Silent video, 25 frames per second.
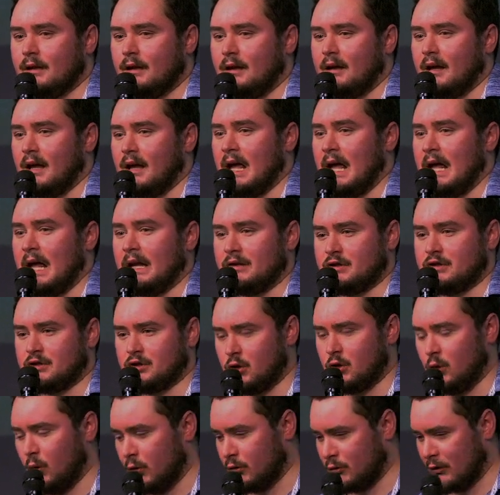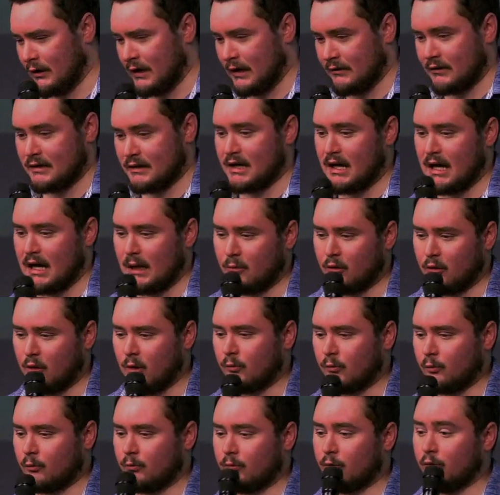And his children at the time were
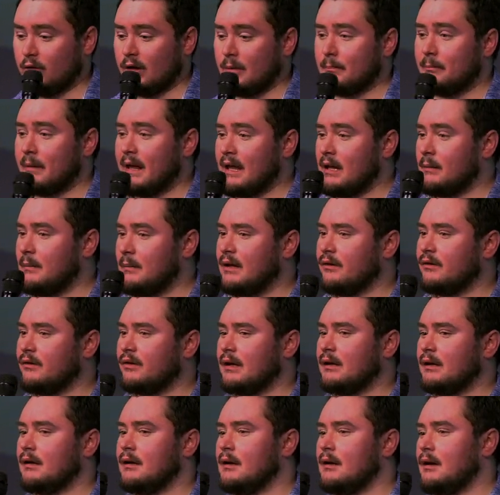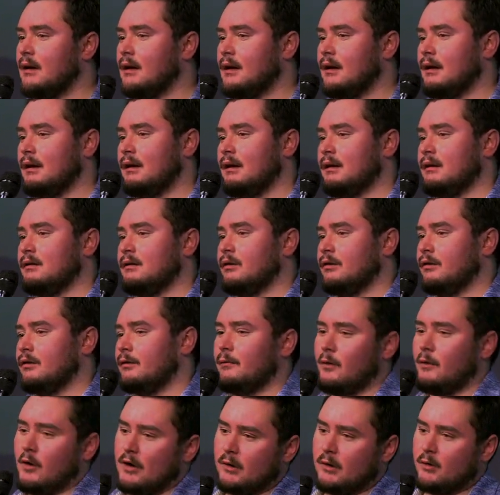all really babies, and just a
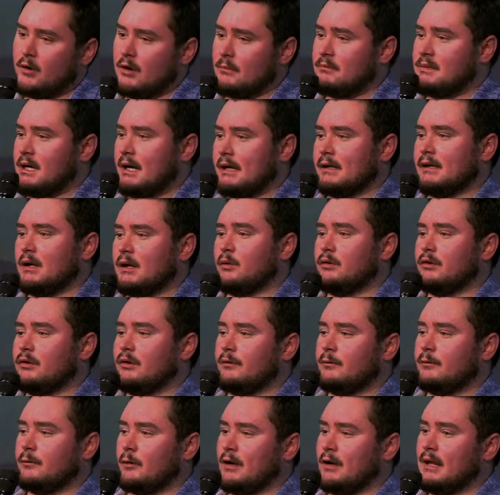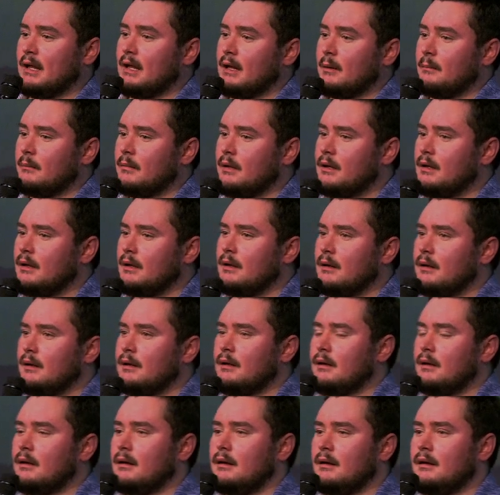very grim diagnosis for him,
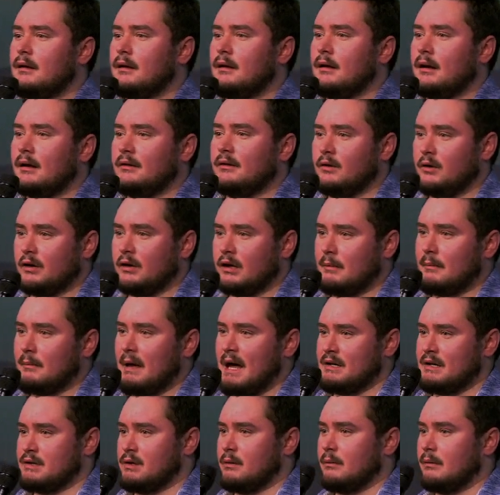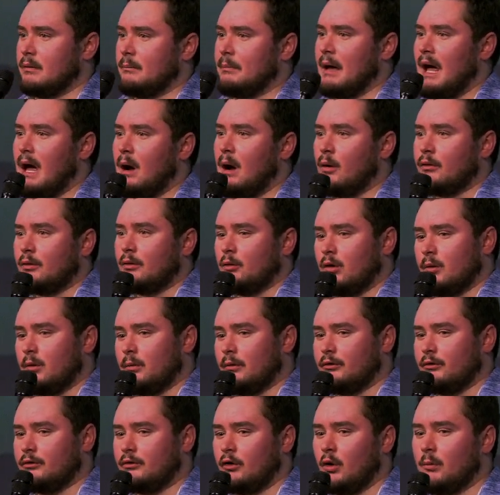as you can imagine. But the power of the Lord was
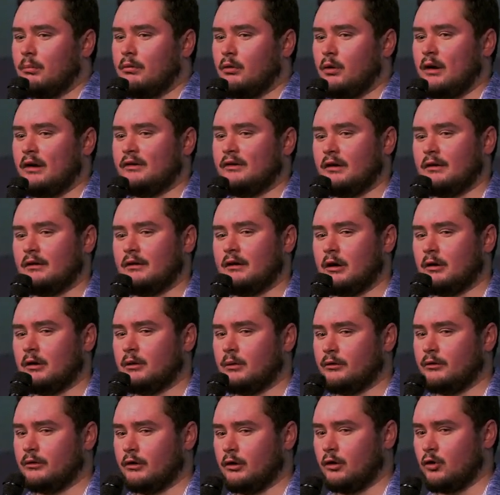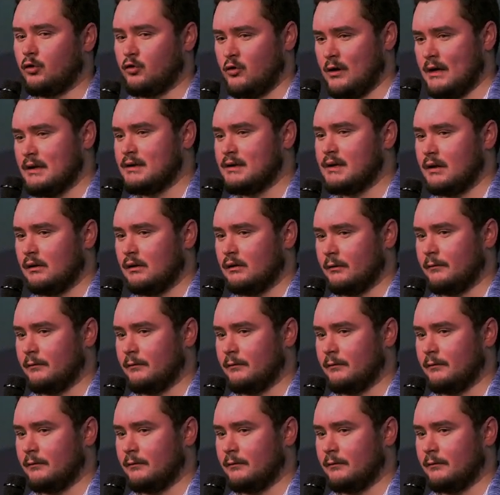so present there. There was a great deal of